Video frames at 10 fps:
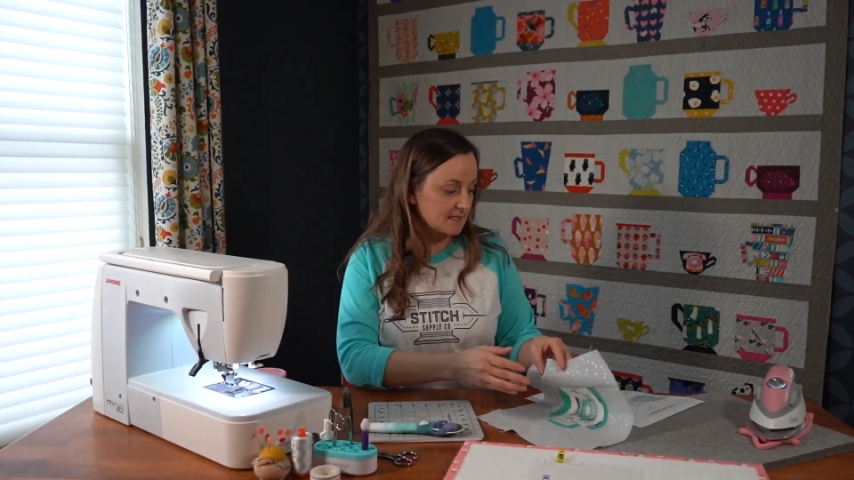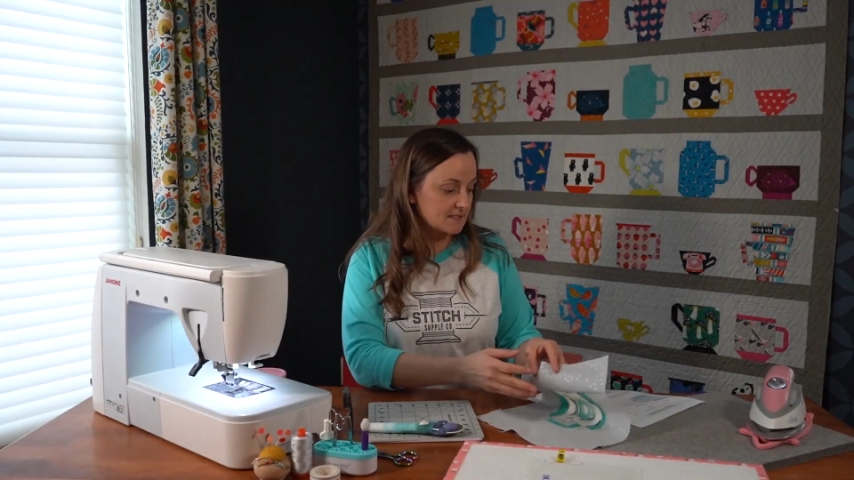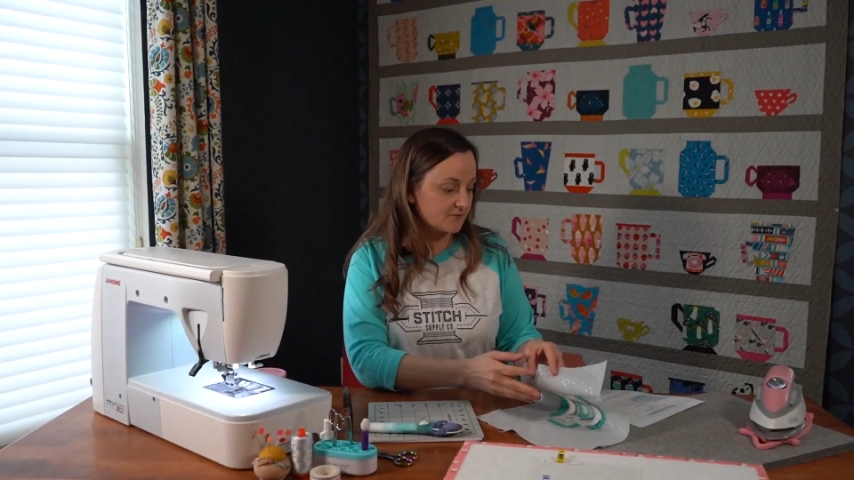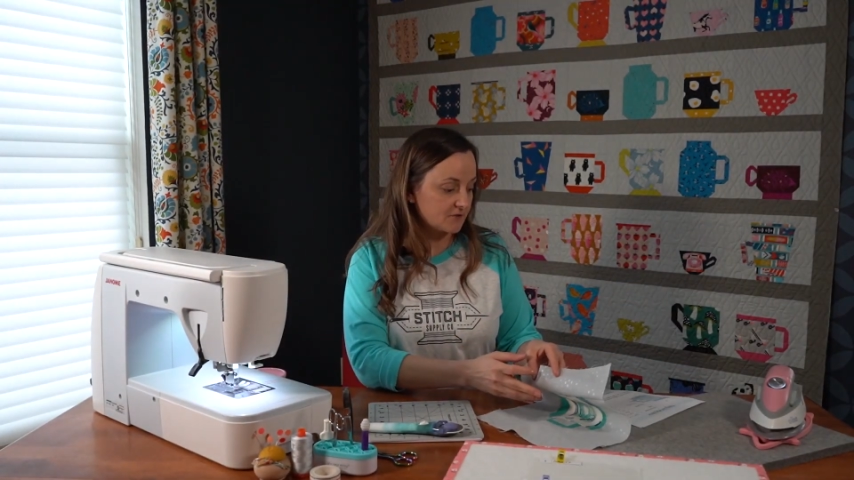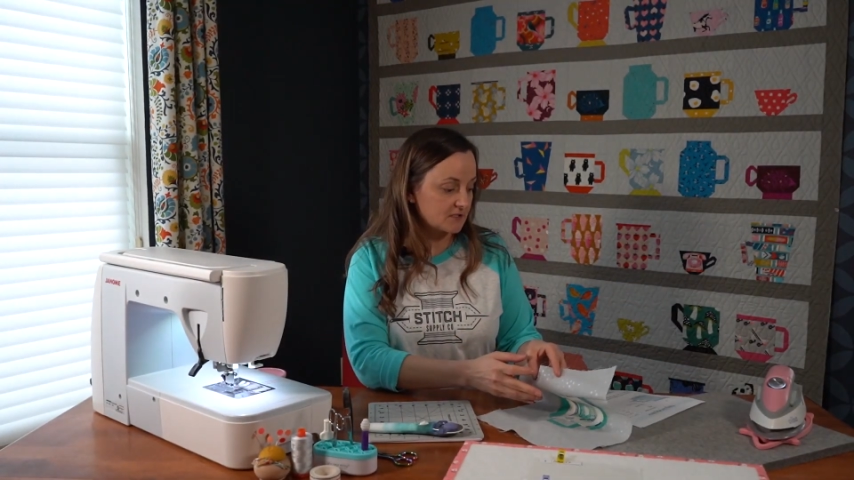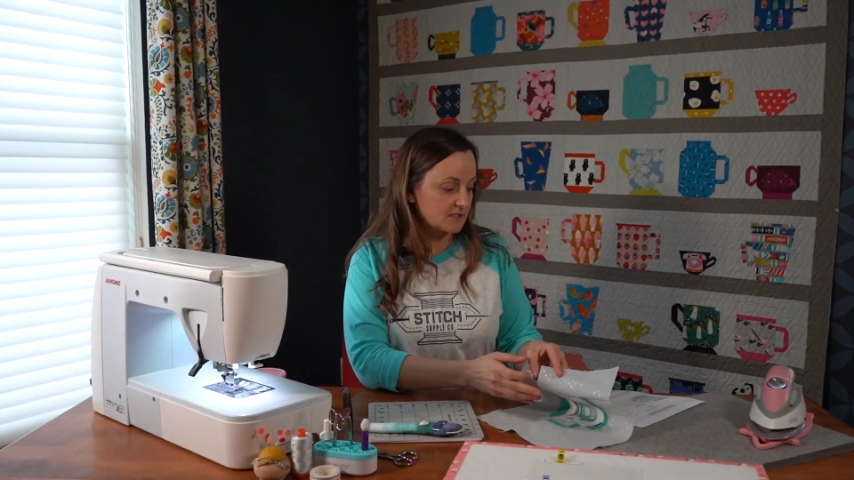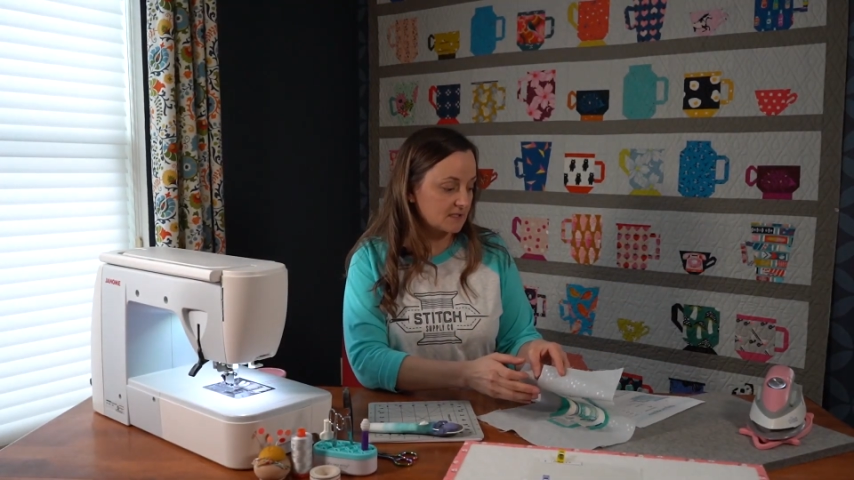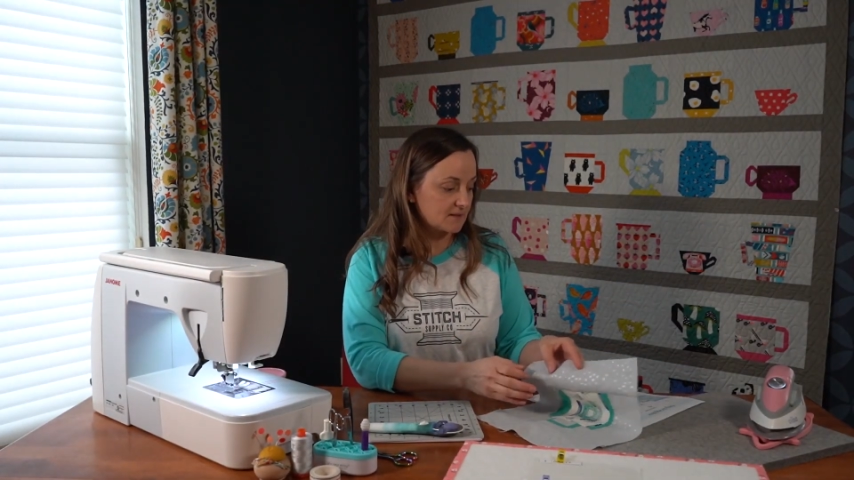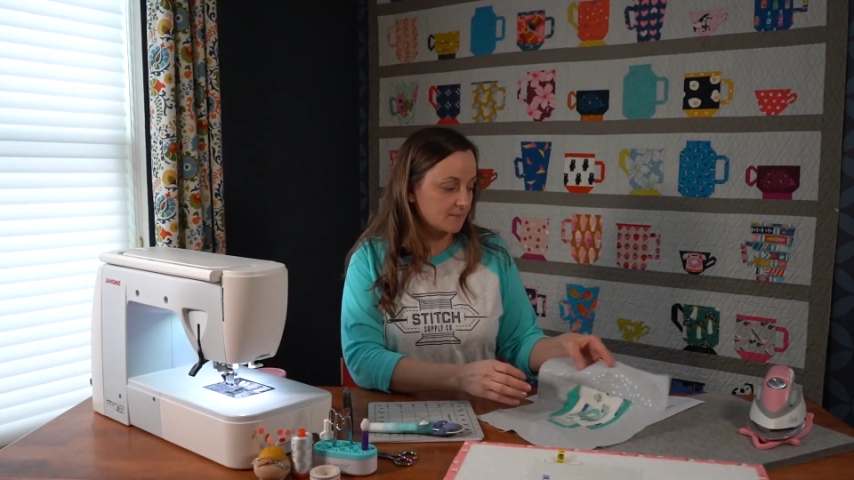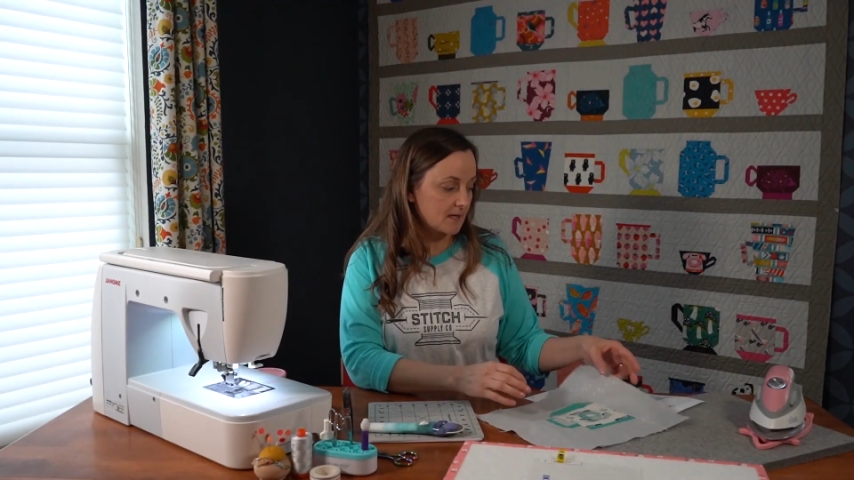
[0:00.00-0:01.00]
different
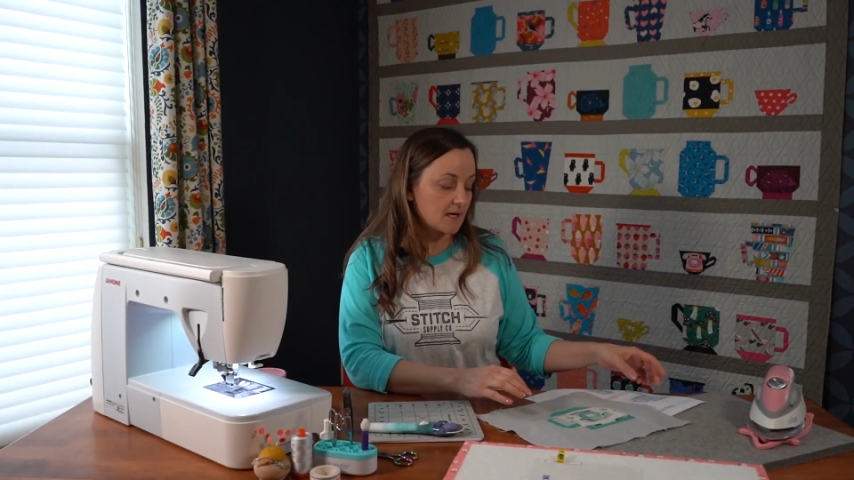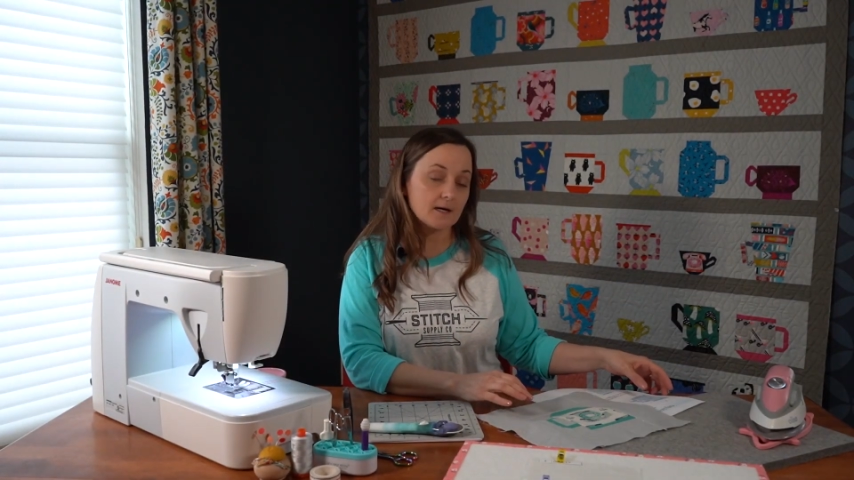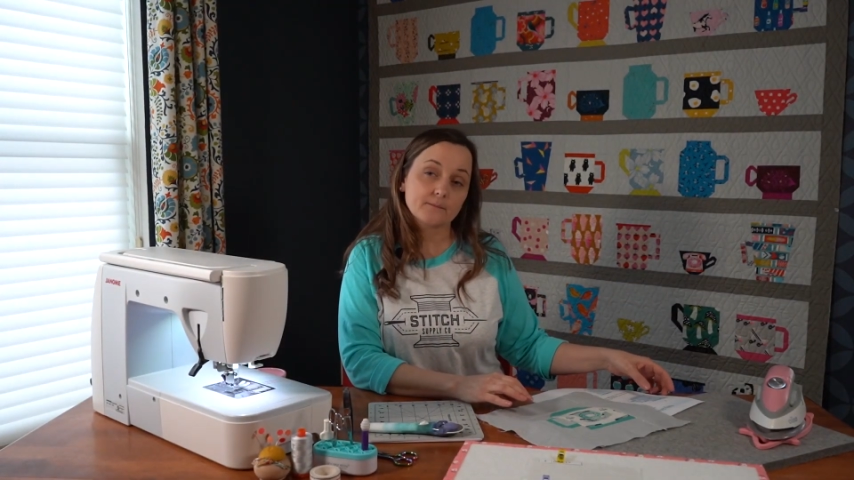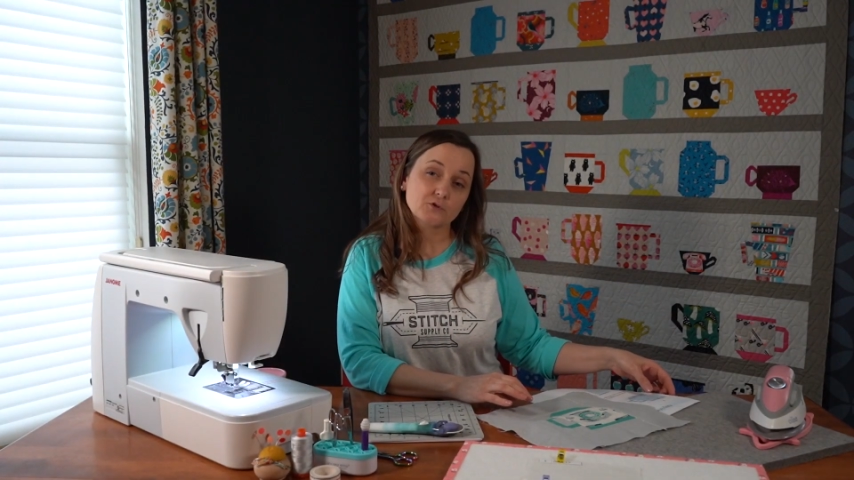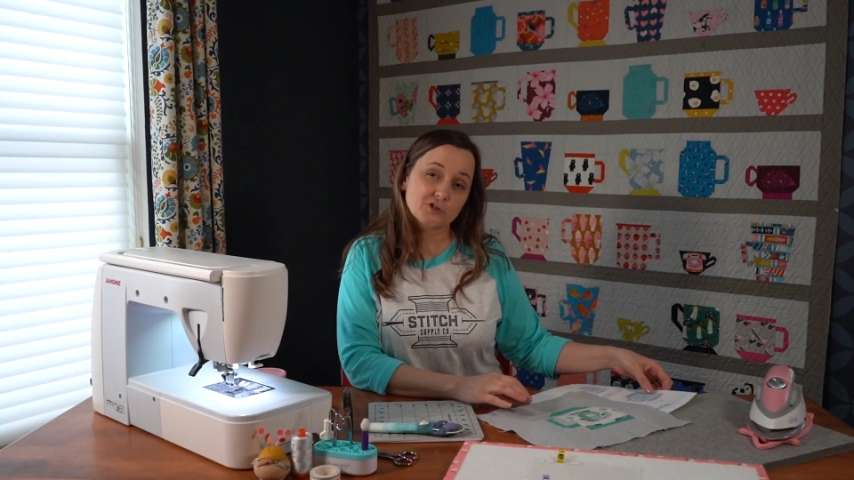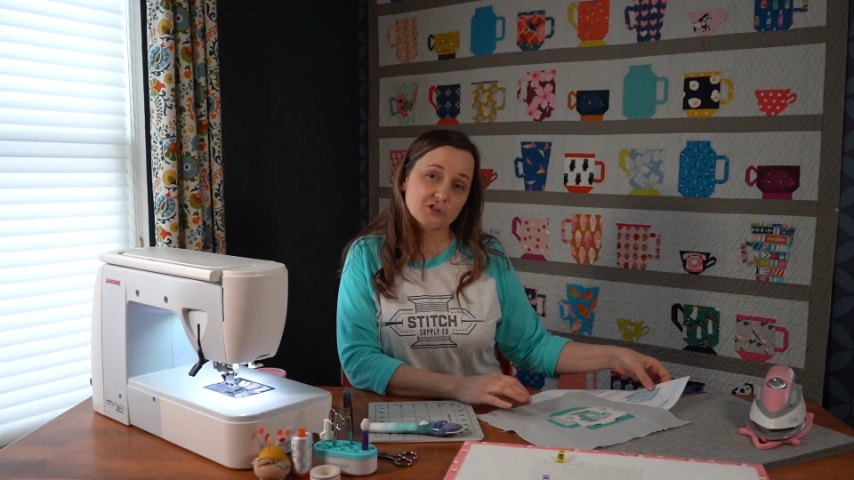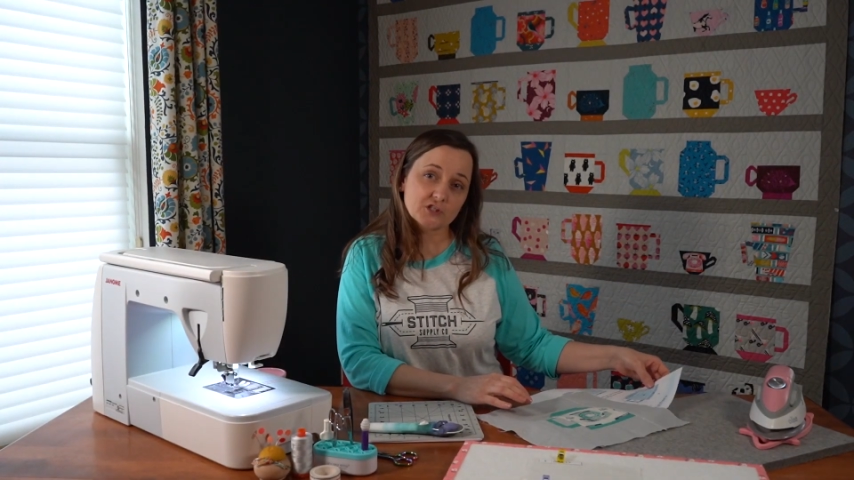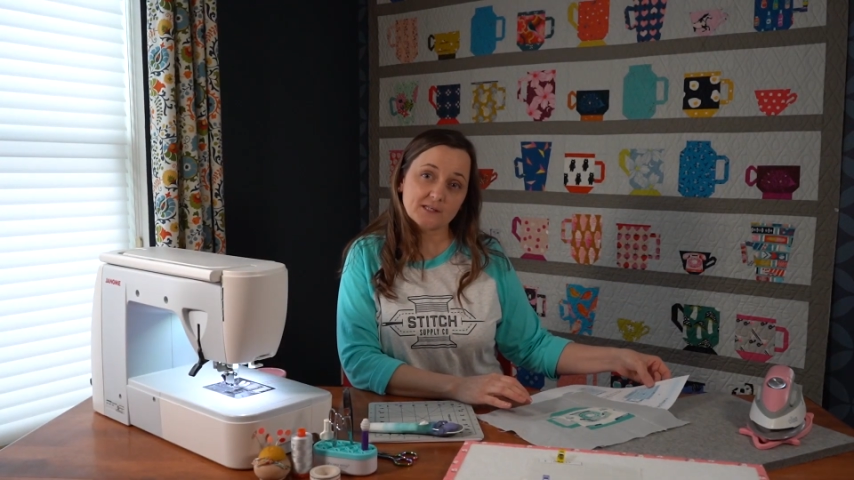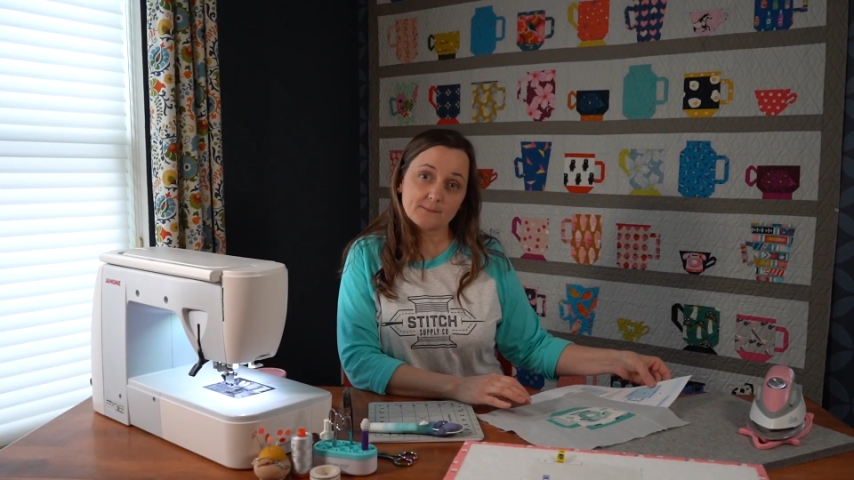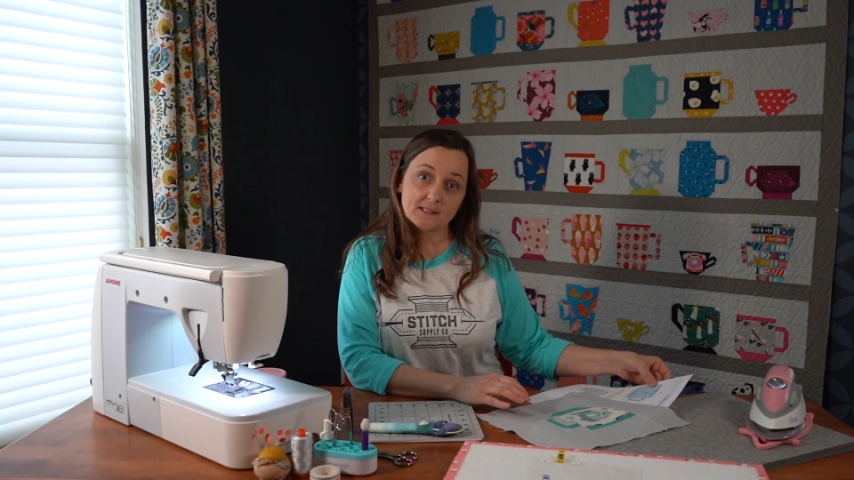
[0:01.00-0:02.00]

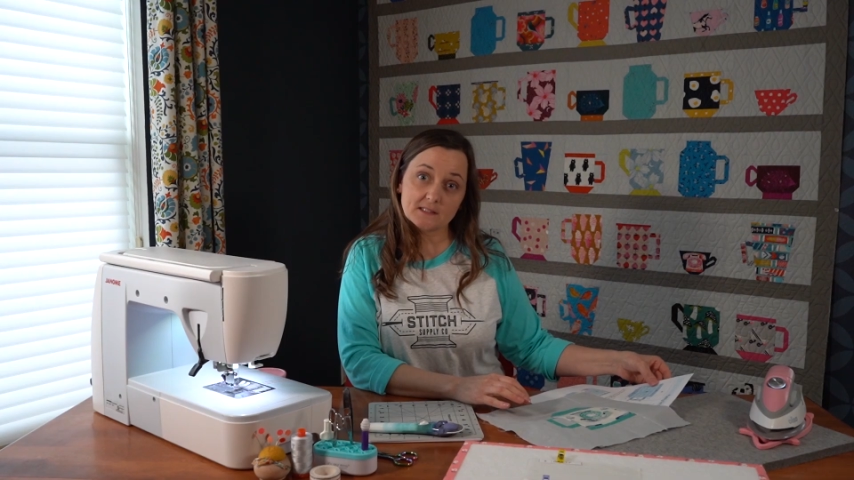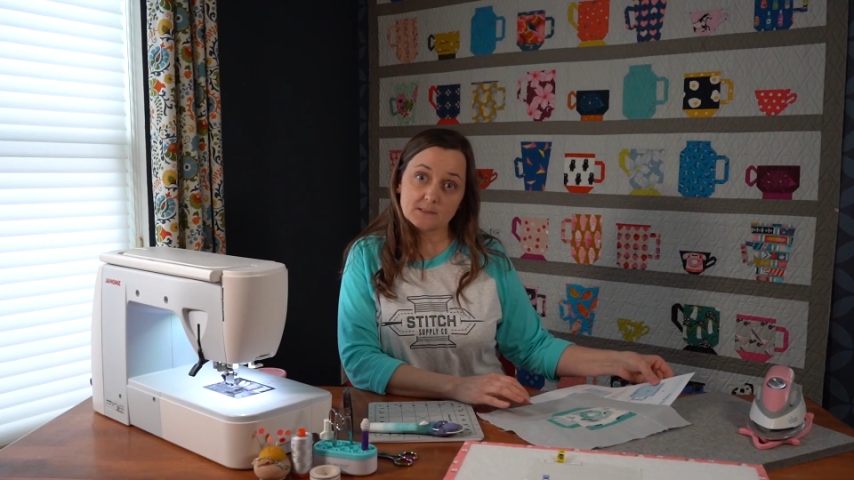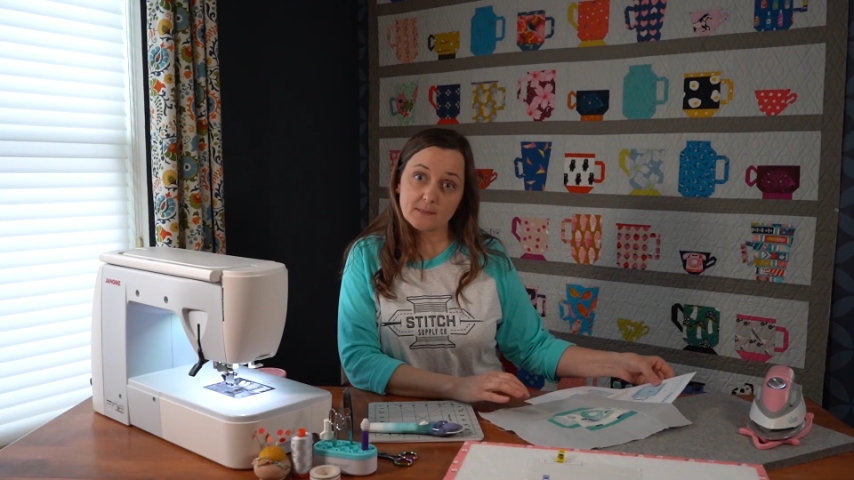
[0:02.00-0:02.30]
traditionally pieced